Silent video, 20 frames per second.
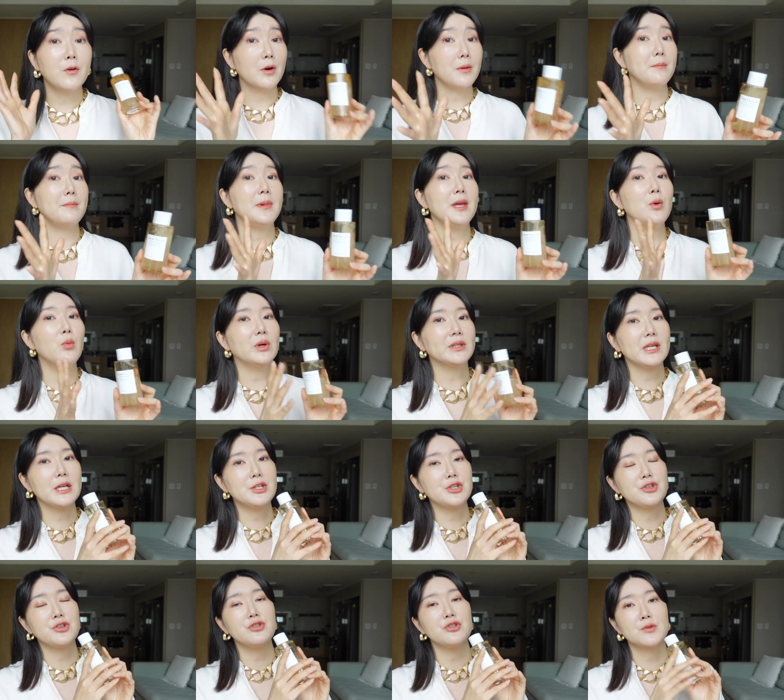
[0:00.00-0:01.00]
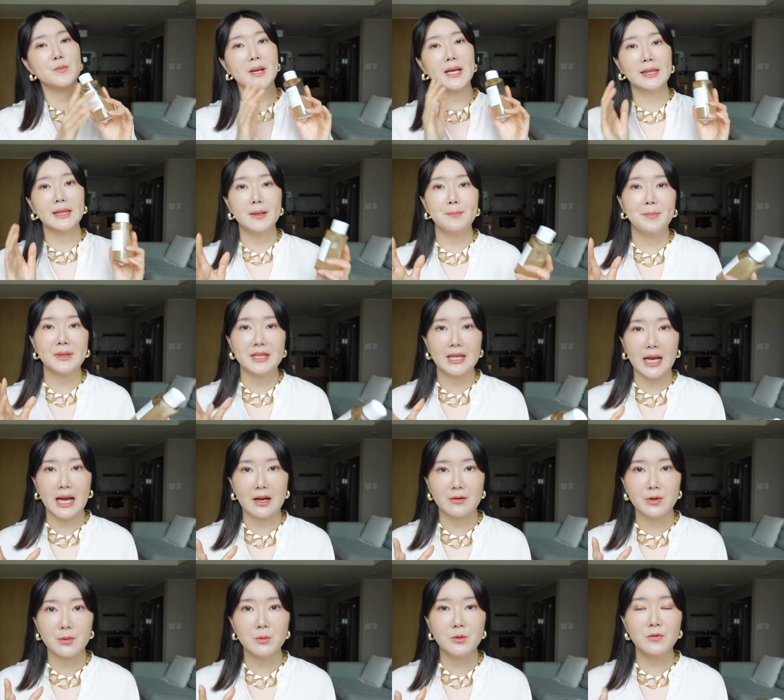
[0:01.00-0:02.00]
For me, when I choose my lip and eye
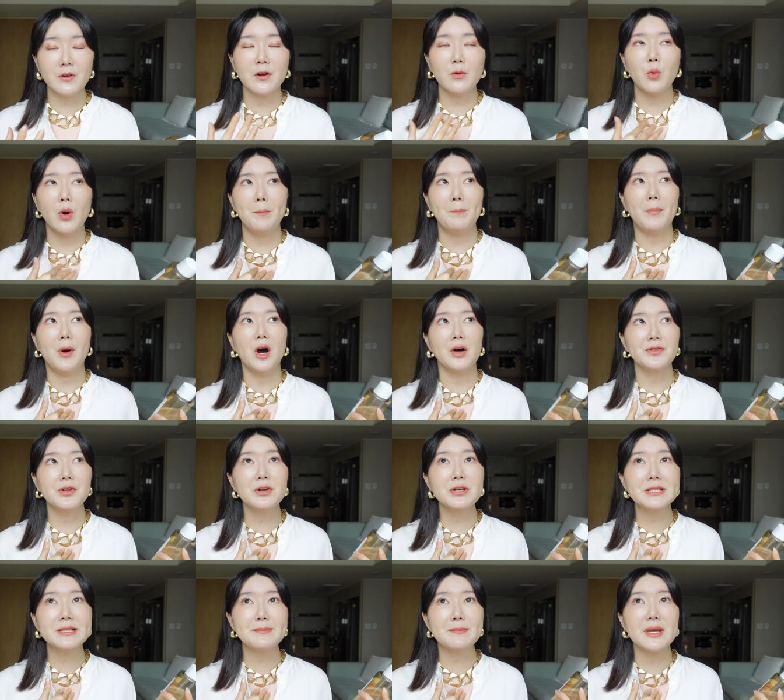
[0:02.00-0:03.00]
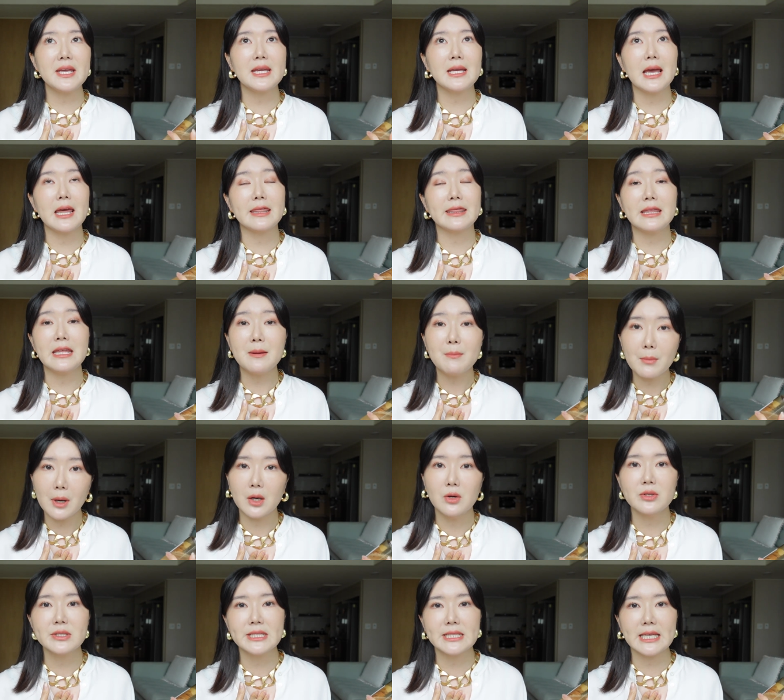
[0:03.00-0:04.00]
remover, what bothers me the
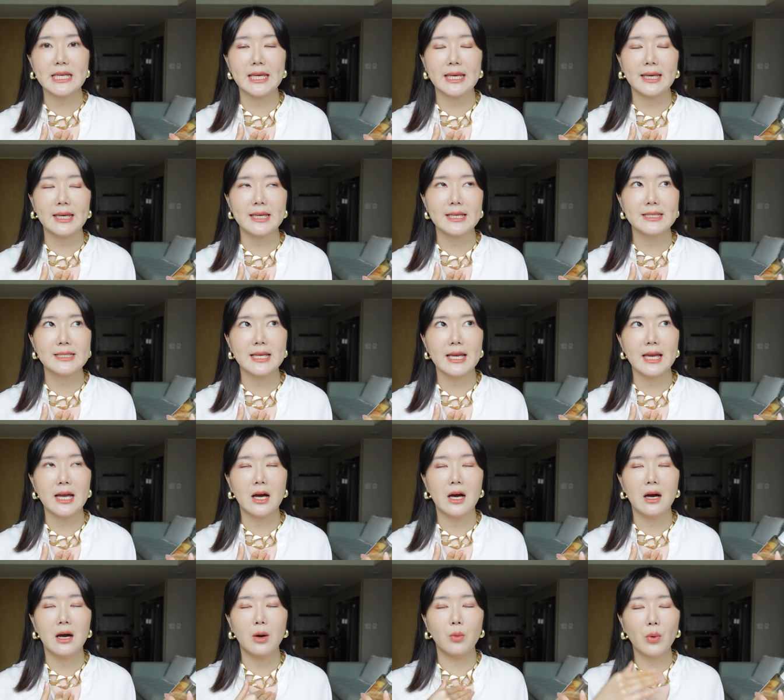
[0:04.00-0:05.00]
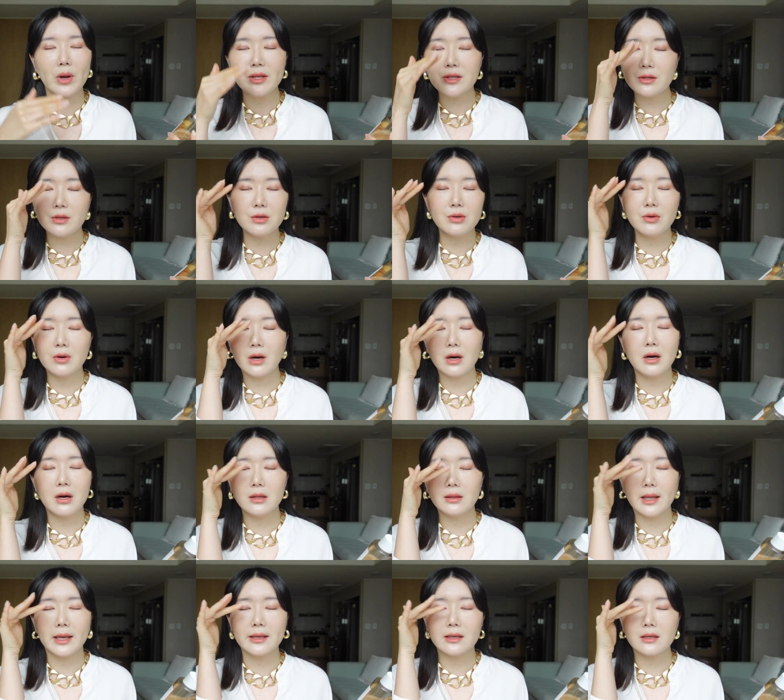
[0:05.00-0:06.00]
most is uh, when you
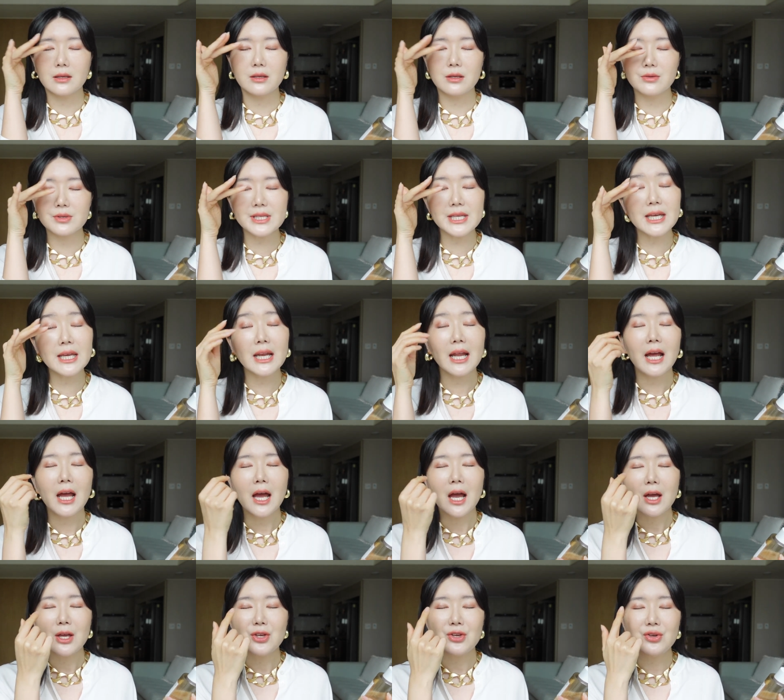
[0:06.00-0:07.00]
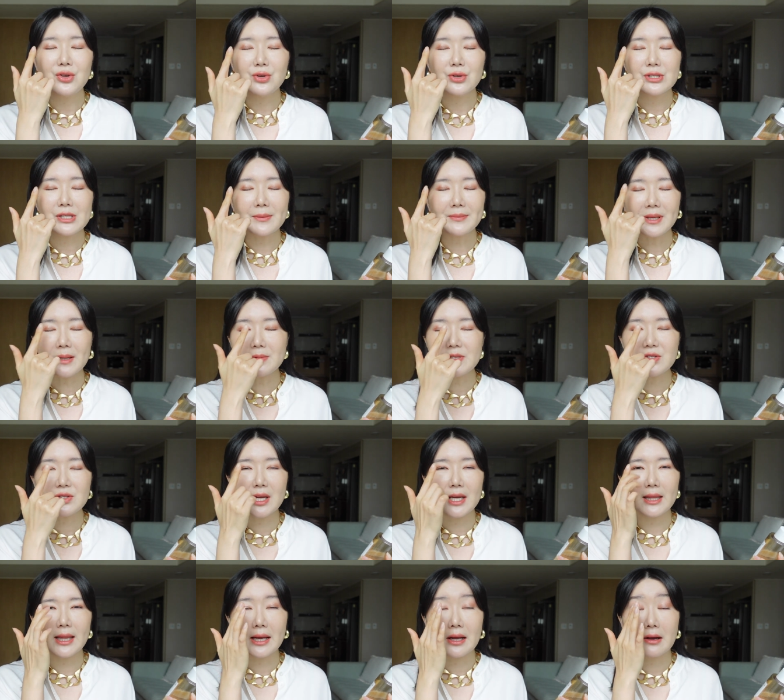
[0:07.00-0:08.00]
like use it, you sometimes you
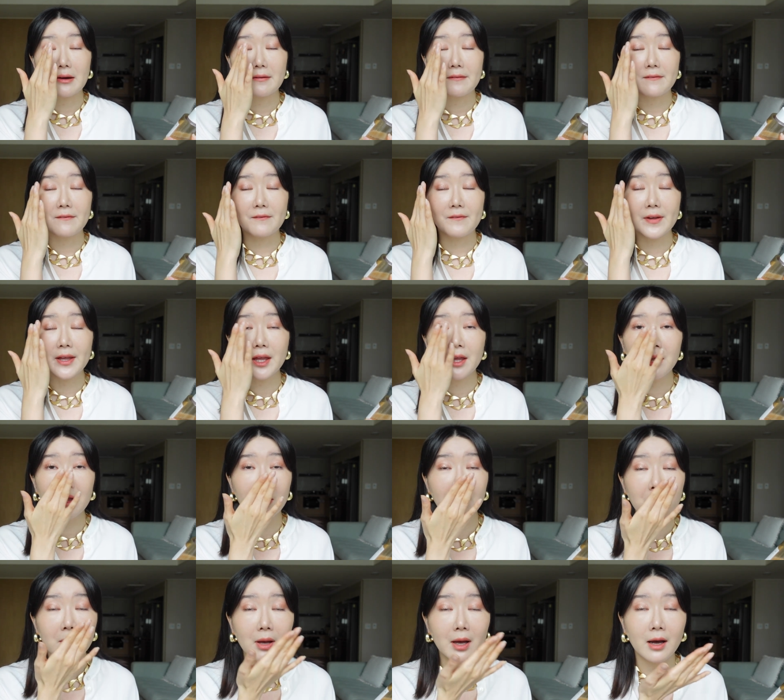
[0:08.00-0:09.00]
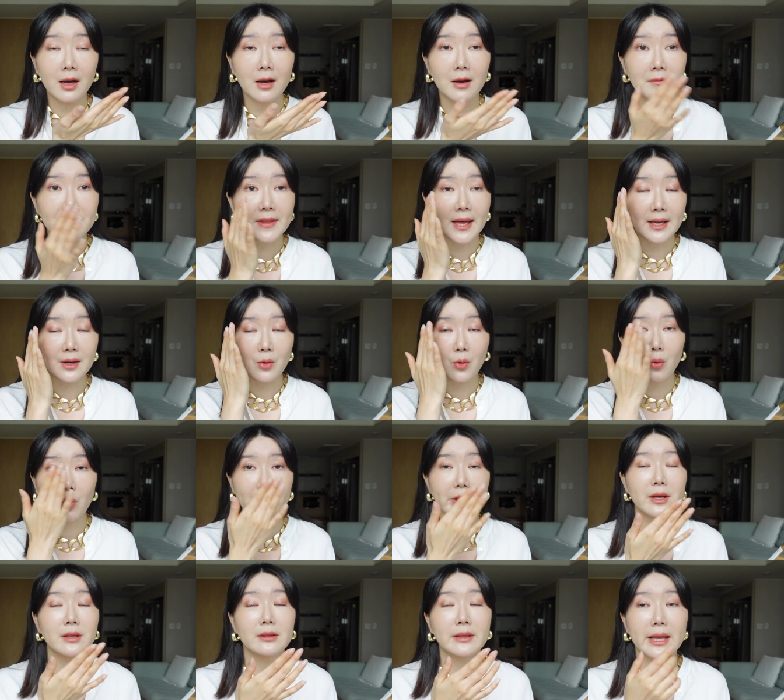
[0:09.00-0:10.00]
get like a film of that
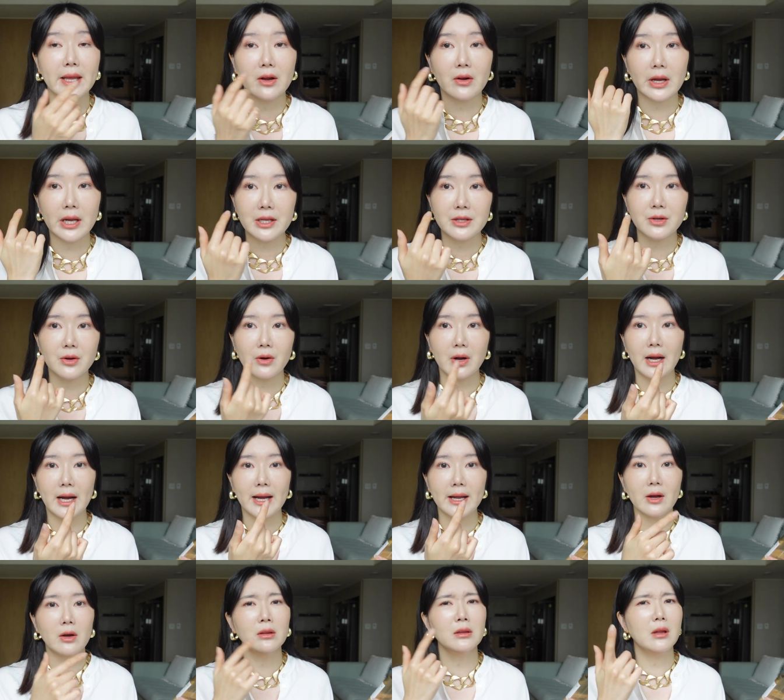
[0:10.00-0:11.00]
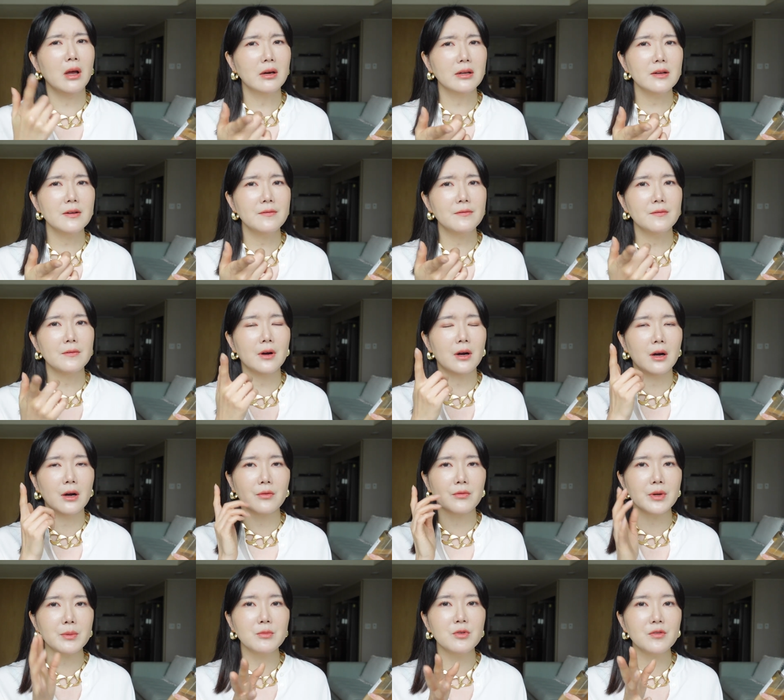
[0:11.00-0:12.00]
oil layer in your eye. A lot of
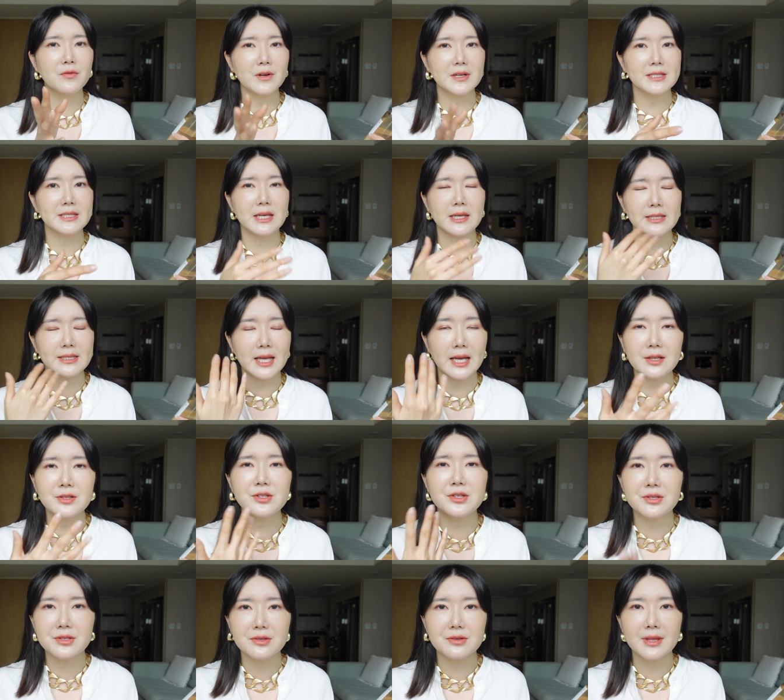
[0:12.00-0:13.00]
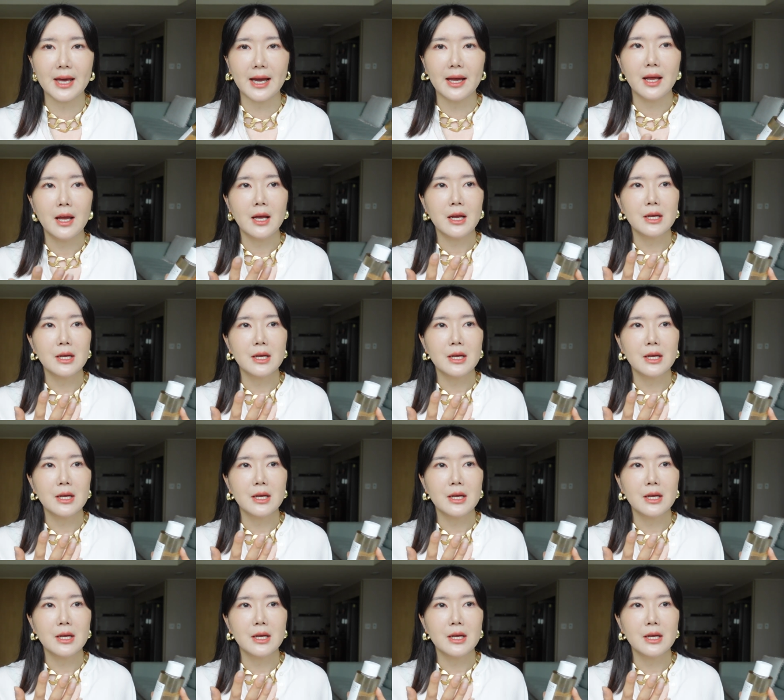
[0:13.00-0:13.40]
uh, removers, they tend to do that.